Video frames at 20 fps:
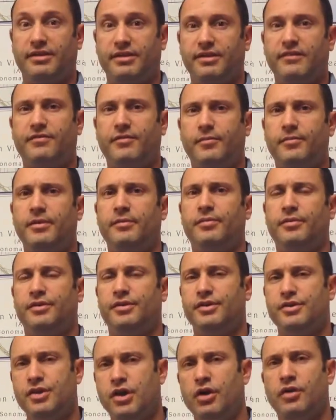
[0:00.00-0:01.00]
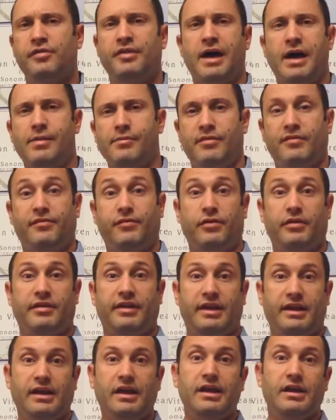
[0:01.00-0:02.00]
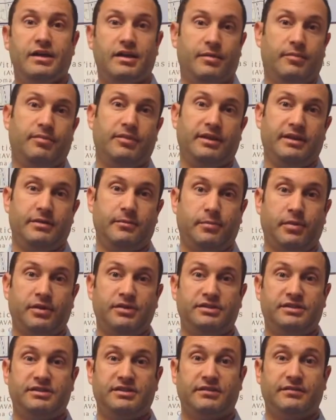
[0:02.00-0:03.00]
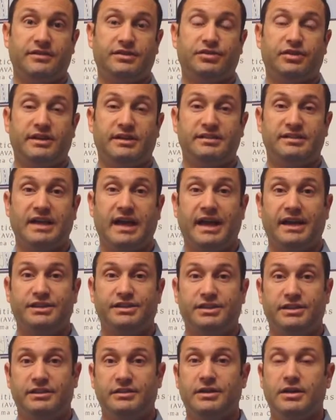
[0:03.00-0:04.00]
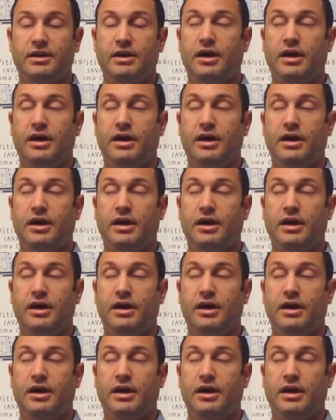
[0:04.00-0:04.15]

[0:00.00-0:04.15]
I think, for people to know that before they complete the purchase of a transaction.